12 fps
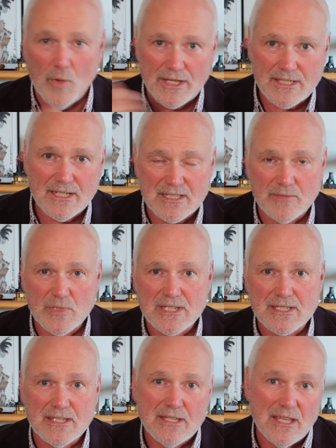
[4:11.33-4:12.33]
One system
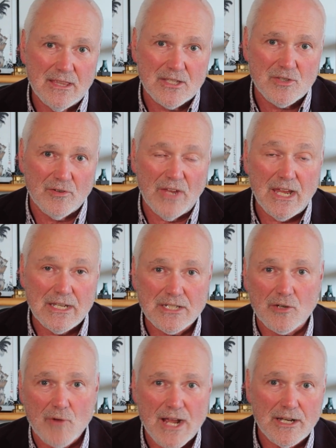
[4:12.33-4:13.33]
is the sort of
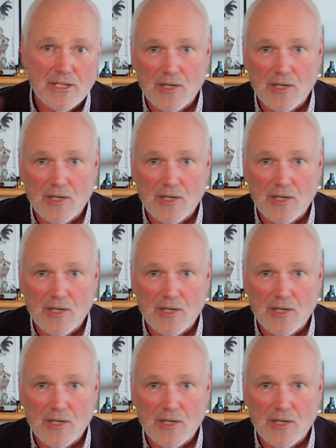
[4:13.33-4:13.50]
integrated